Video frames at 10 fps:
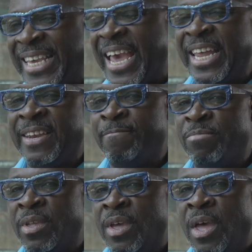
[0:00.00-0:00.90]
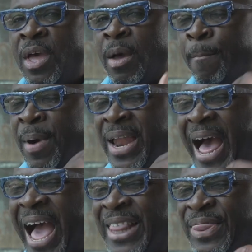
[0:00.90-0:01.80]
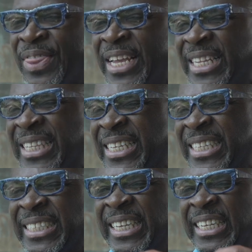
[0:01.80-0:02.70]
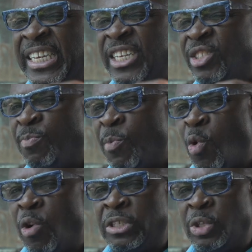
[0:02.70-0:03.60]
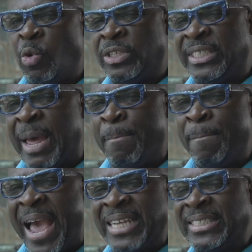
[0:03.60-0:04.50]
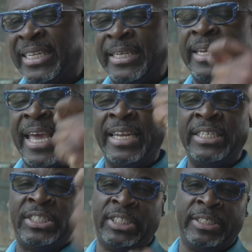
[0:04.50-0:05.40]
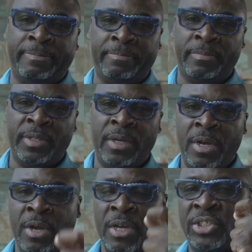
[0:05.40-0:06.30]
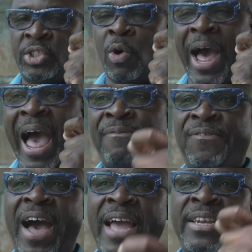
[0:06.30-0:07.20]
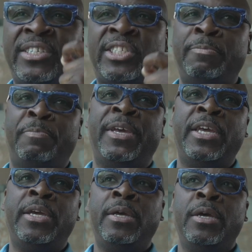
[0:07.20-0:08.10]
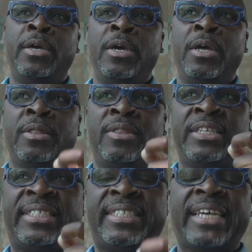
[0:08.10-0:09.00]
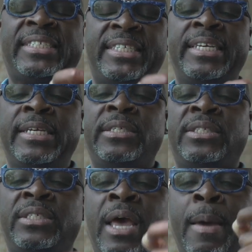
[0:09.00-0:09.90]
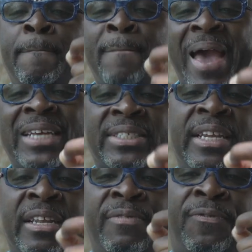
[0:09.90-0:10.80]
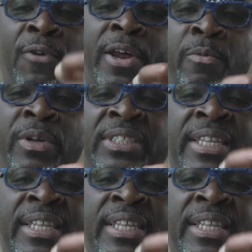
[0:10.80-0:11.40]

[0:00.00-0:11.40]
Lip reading: can. But I think that this leans more towards that masculine energy. So I find this to be the sexiest masculine fragrance